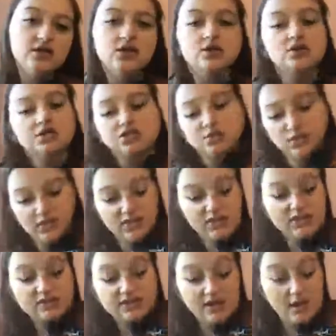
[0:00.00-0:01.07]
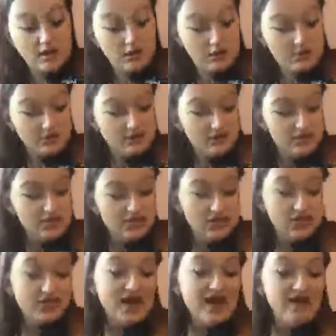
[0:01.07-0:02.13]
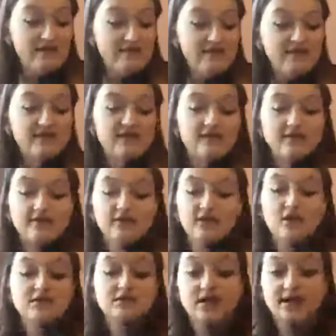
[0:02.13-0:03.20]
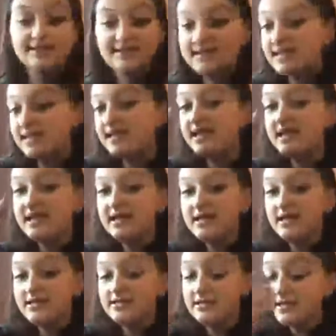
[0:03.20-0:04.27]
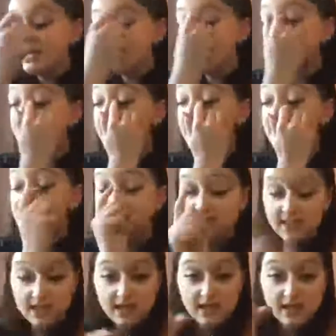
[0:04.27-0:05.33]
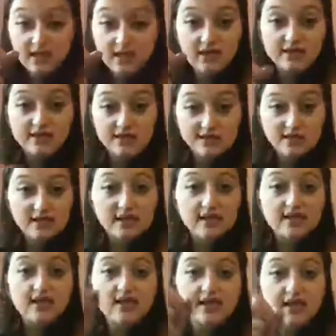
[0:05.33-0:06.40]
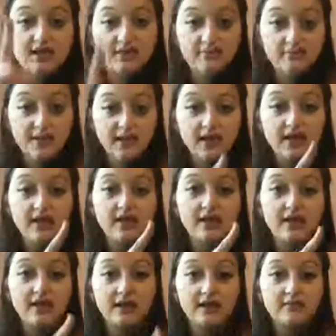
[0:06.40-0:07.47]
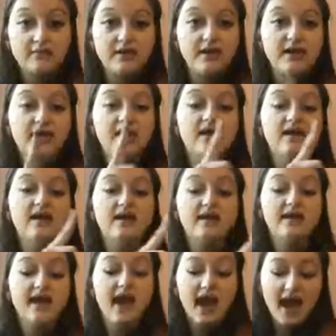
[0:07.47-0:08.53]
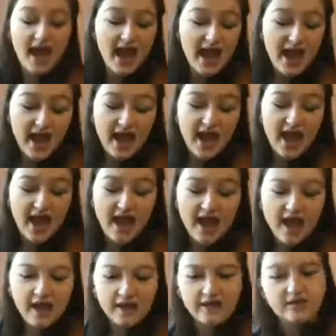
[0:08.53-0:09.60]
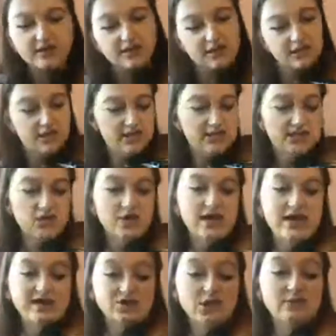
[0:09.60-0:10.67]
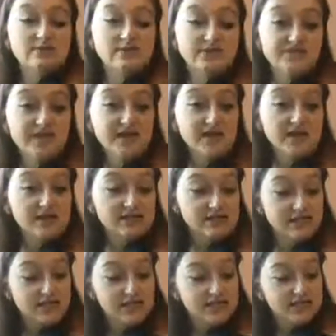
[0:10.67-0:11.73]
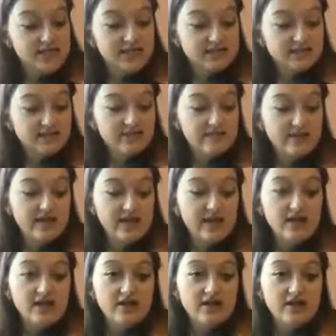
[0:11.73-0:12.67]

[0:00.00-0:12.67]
So what you're going to do, so you have, the notes are D, D, C, C, B, B, A. So in terms of fingers, that's going to be